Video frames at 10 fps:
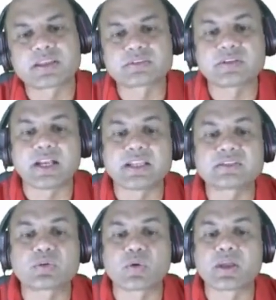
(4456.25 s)
So that is
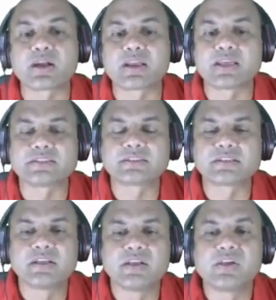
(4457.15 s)
throwing a dice.
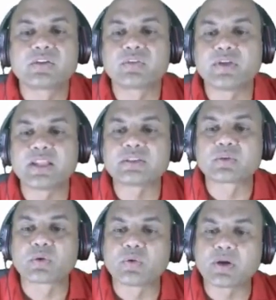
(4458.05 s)
So when I
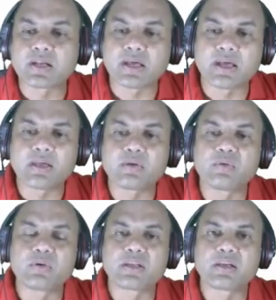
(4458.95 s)
throw a die
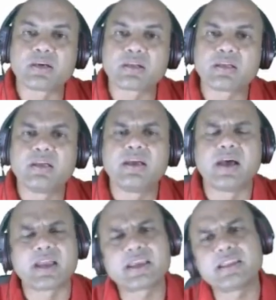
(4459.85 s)
over here,
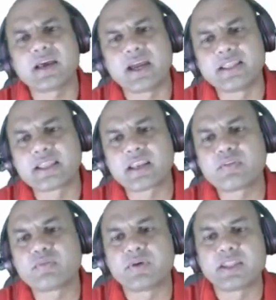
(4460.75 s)
I can either have
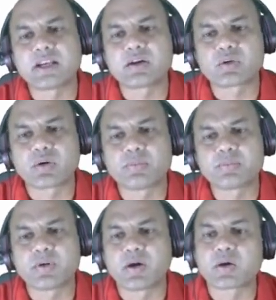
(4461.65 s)
one at the top,
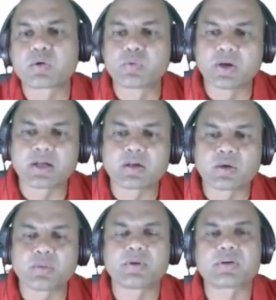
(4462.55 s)
or two at the
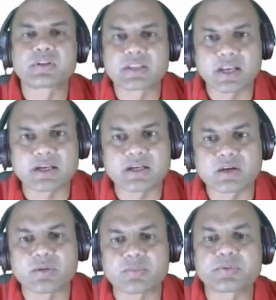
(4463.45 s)
top, or three at the
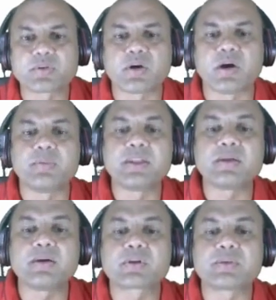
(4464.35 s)
top. So how many
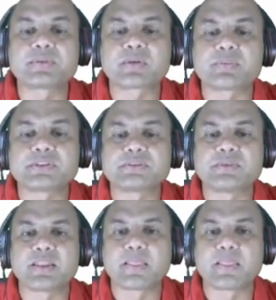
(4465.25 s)
outcomes are possible?